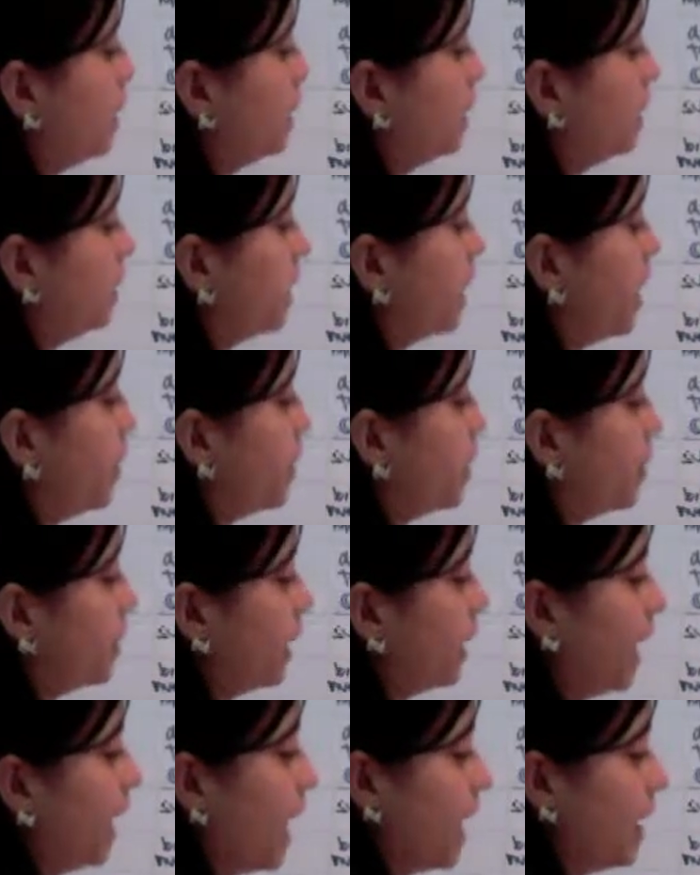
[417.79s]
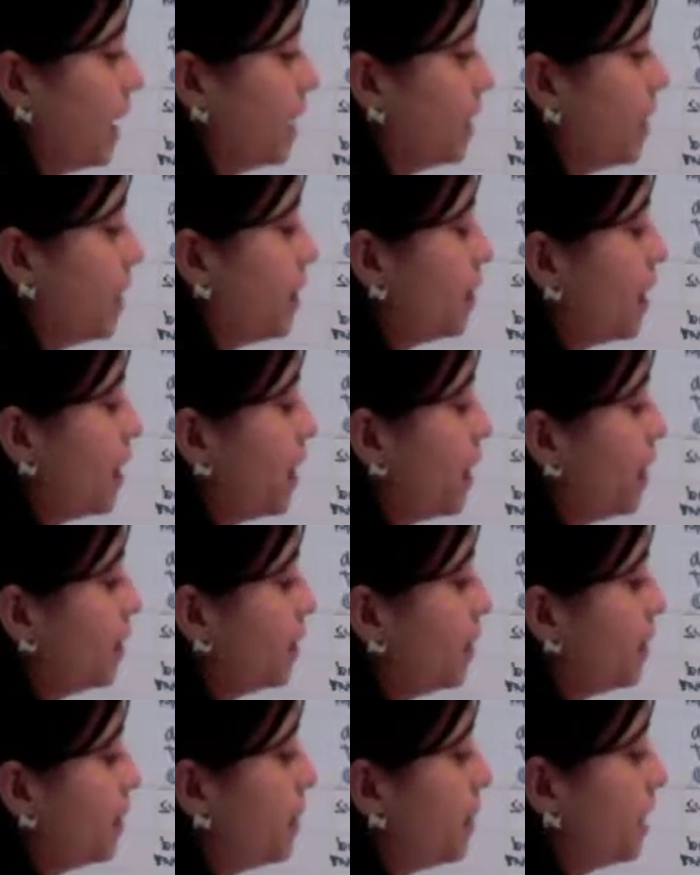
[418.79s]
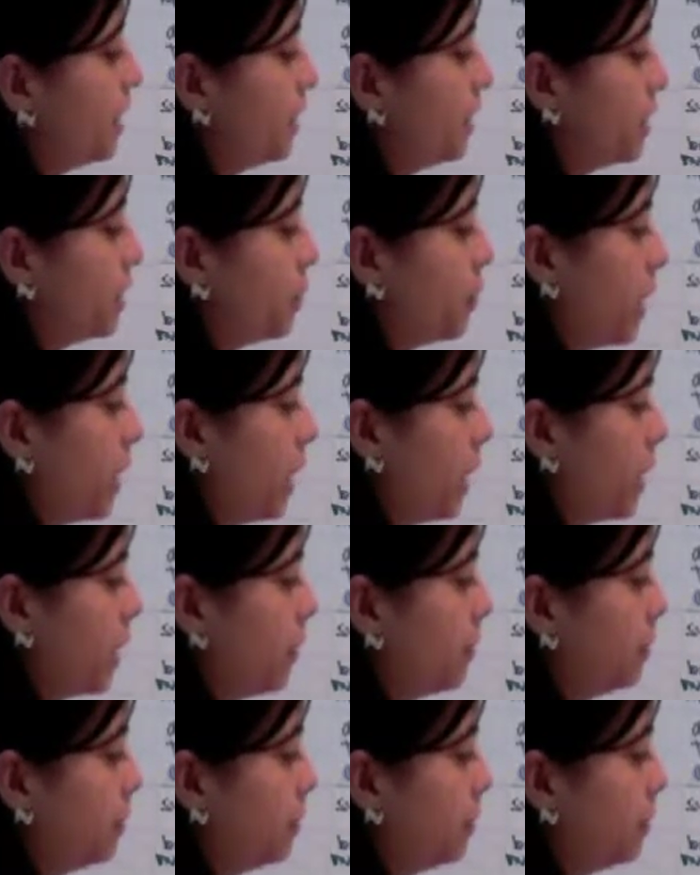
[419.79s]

tell the client that the meal is ready.